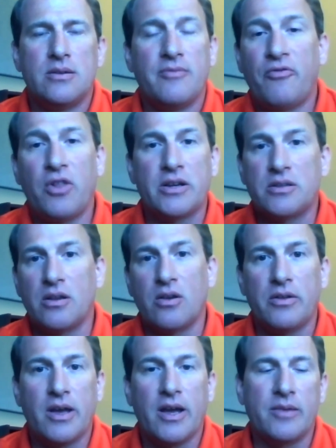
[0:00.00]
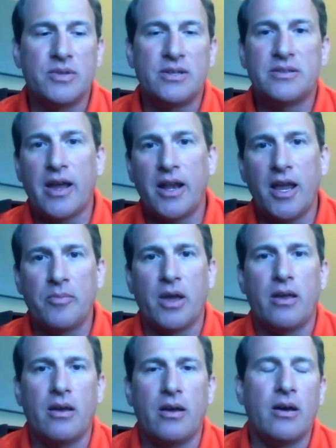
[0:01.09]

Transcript: in flux at all times. It's dynamic.